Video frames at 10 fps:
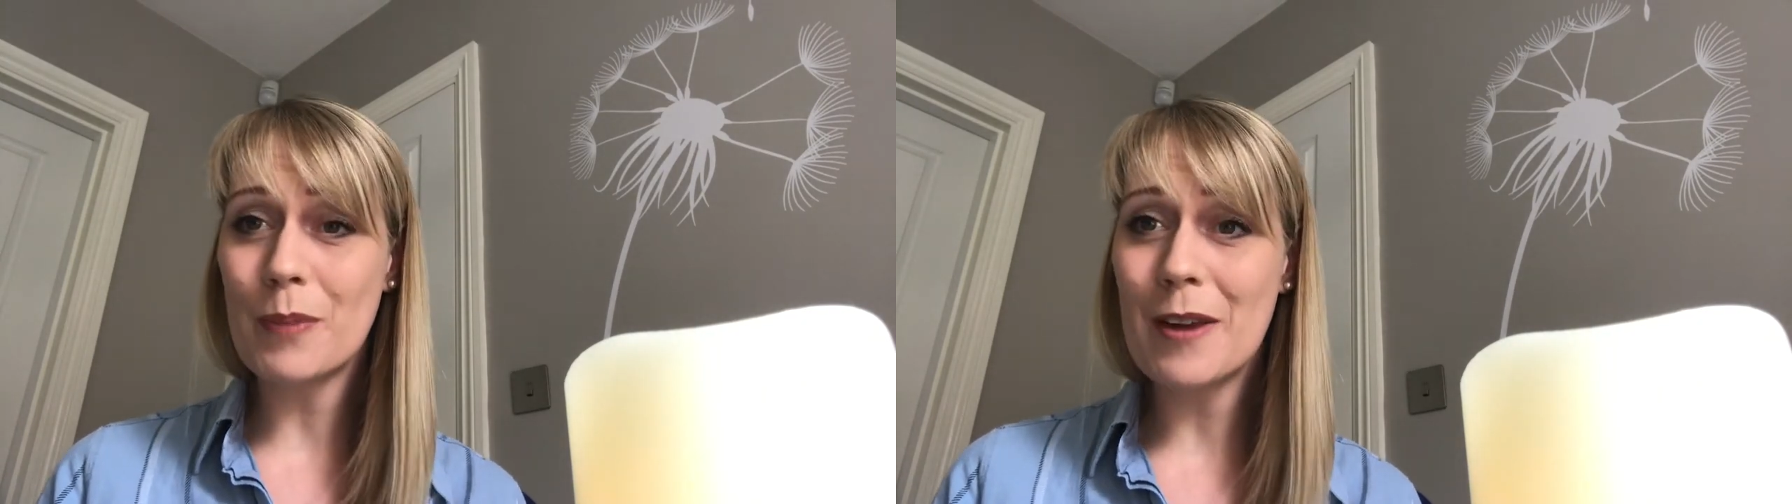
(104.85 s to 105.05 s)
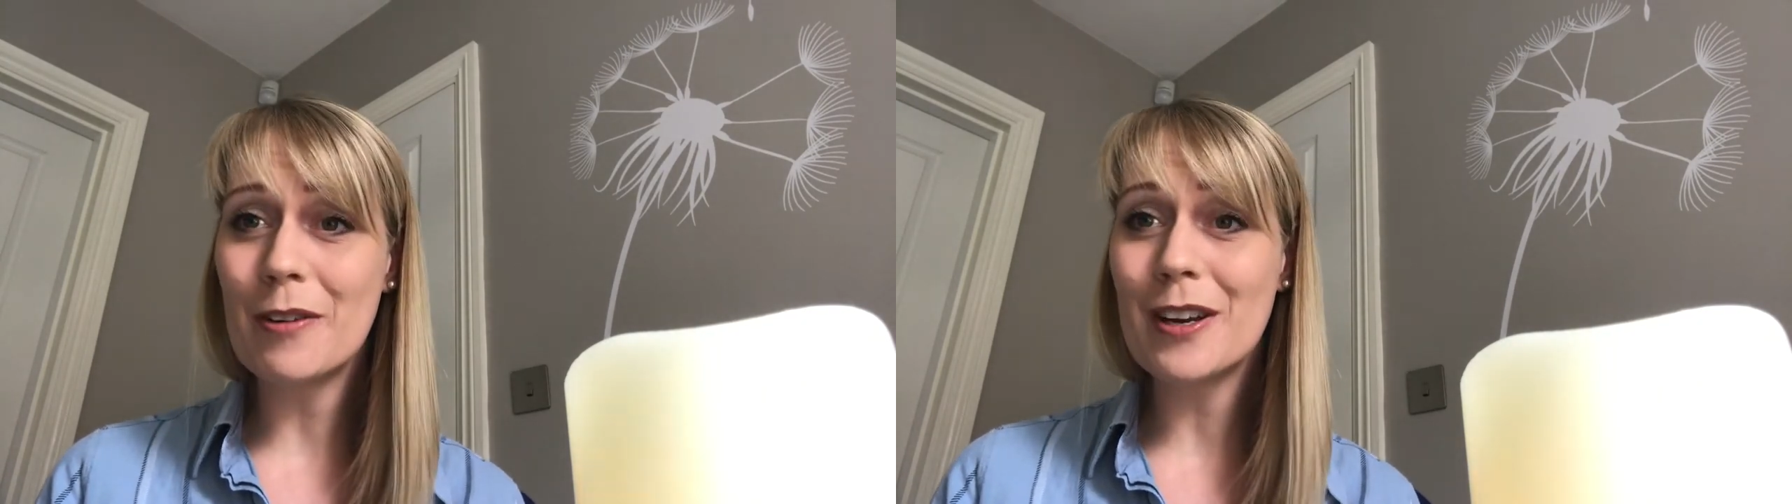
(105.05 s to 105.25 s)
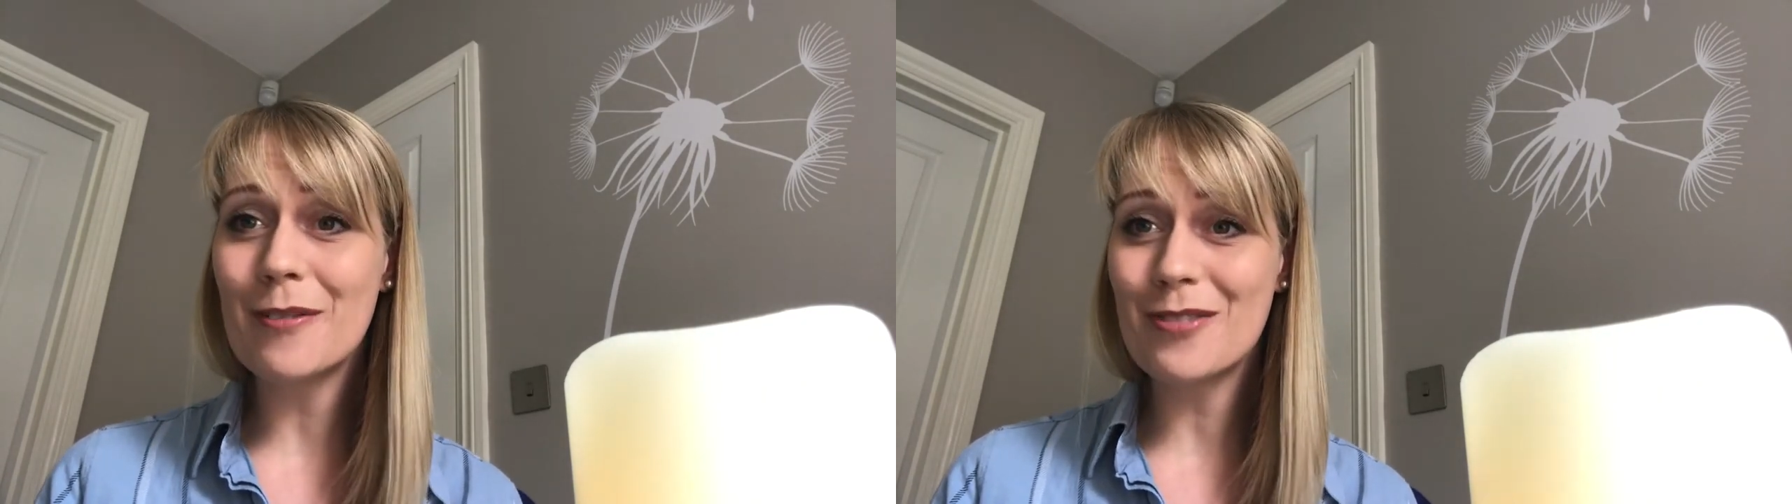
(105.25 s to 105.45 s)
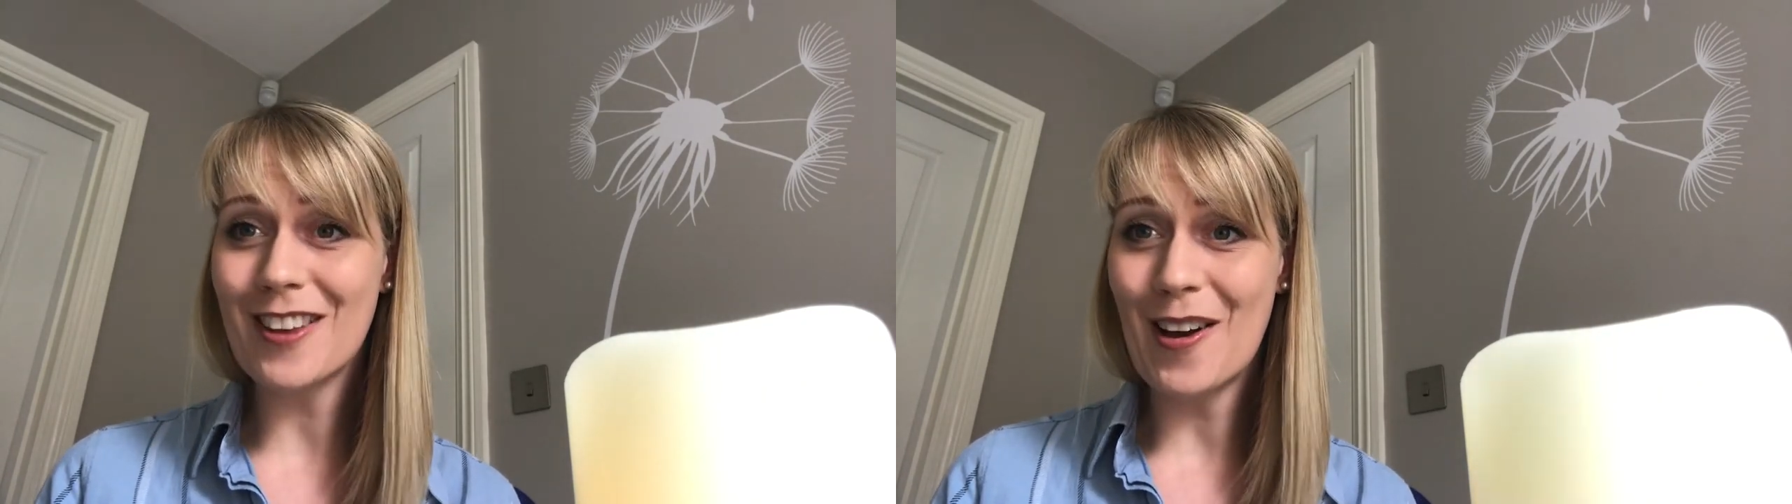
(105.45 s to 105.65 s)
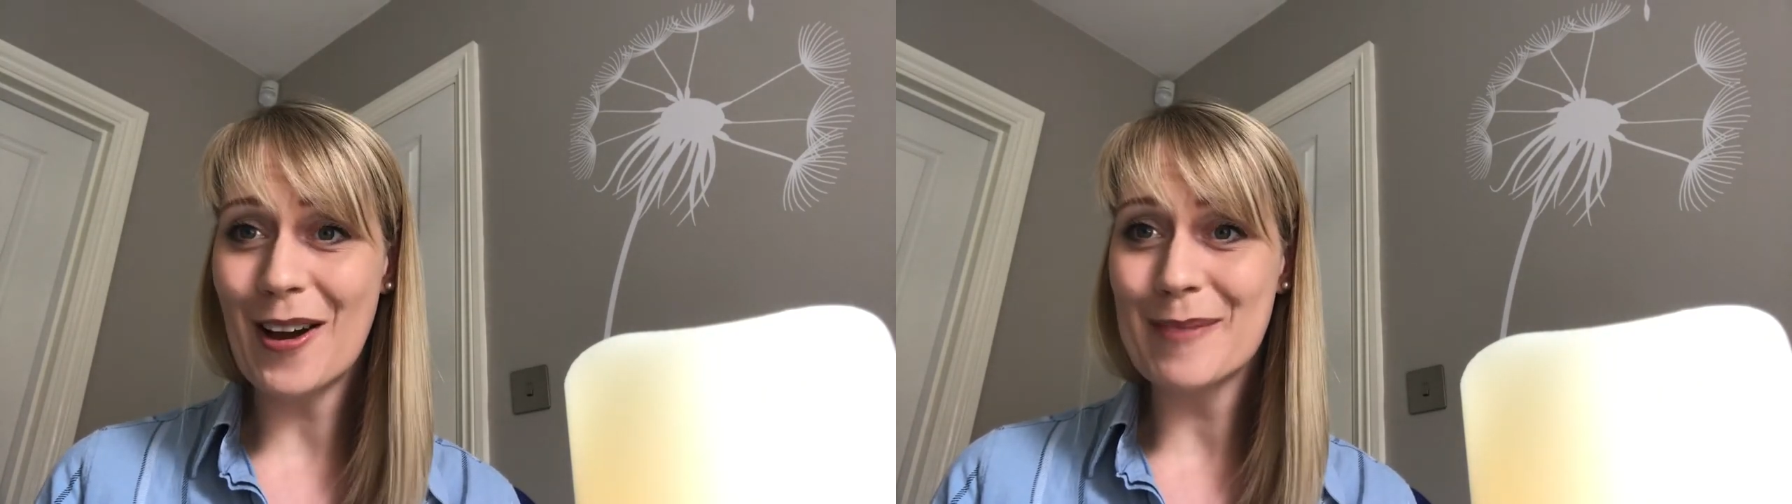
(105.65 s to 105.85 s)
period of
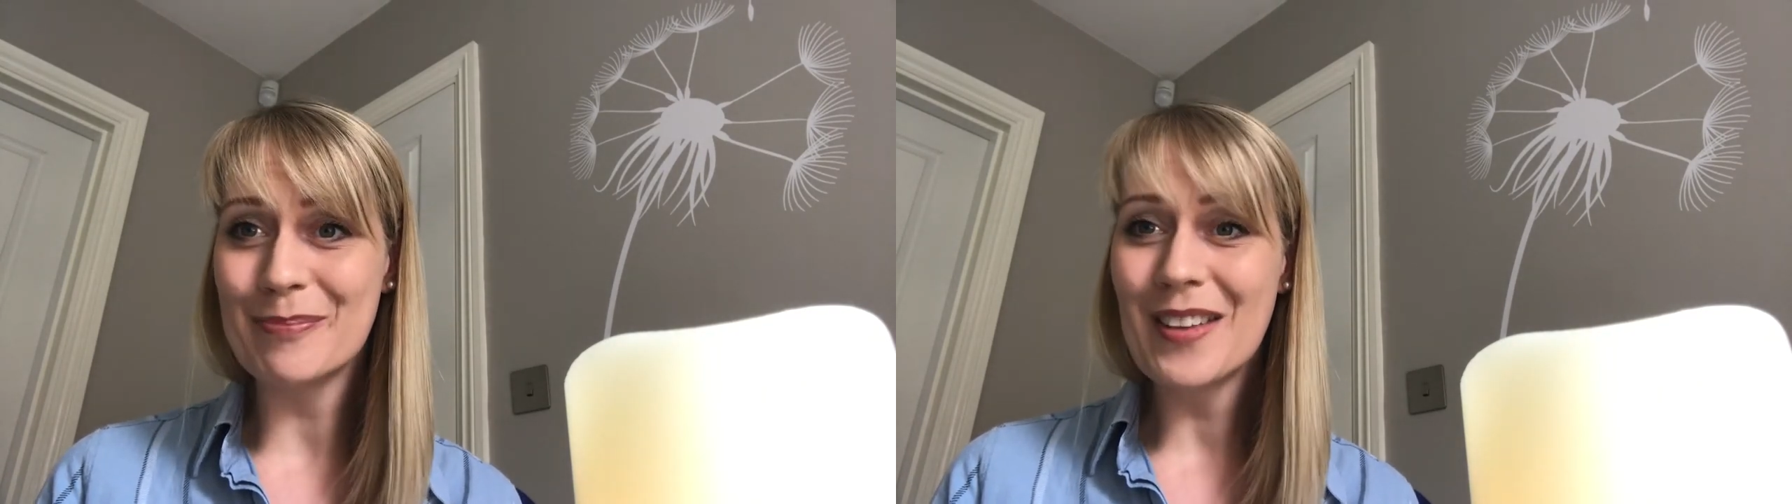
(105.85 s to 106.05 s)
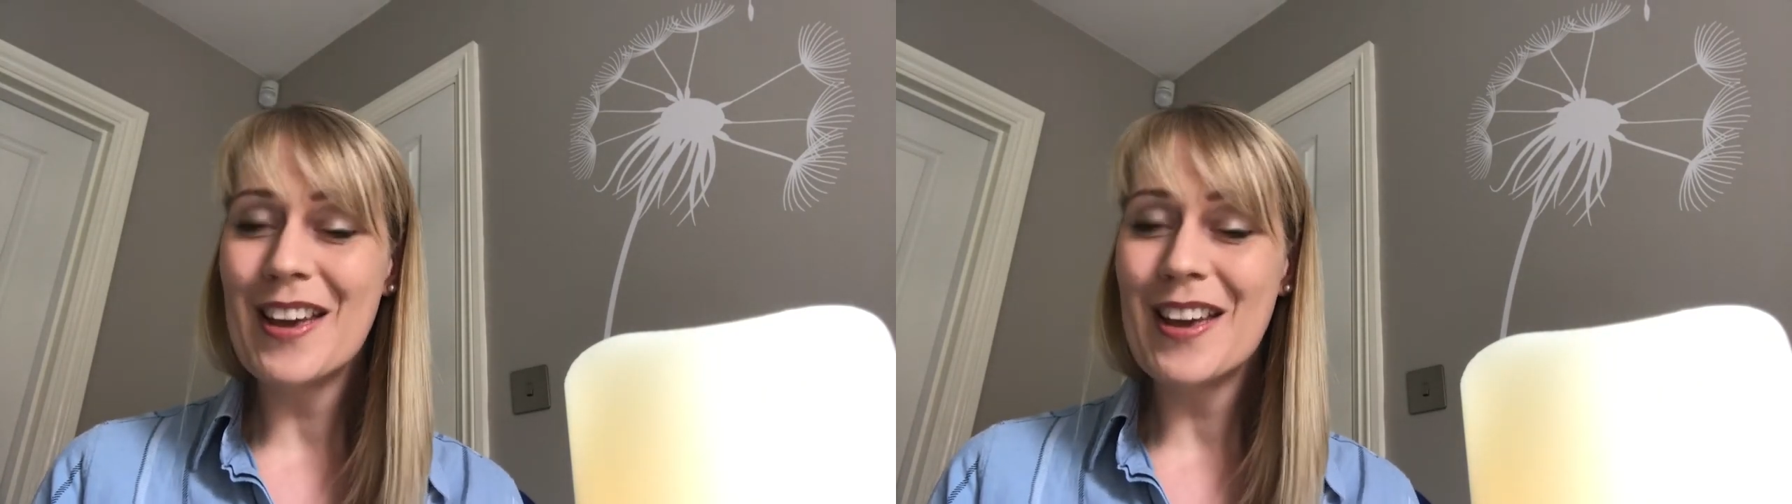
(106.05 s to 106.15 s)
time.